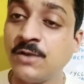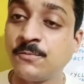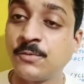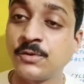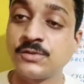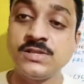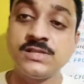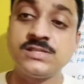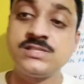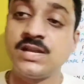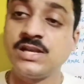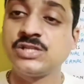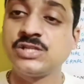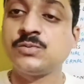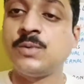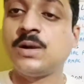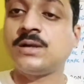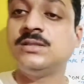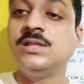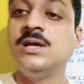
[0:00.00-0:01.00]
process that is
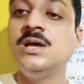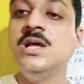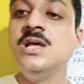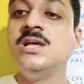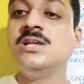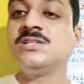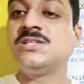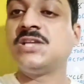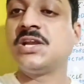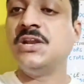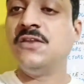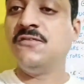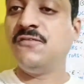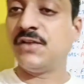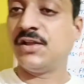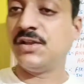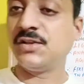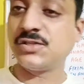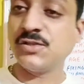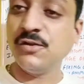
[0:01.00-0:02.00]
what the
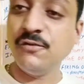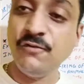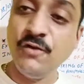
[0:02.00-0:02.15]
significance of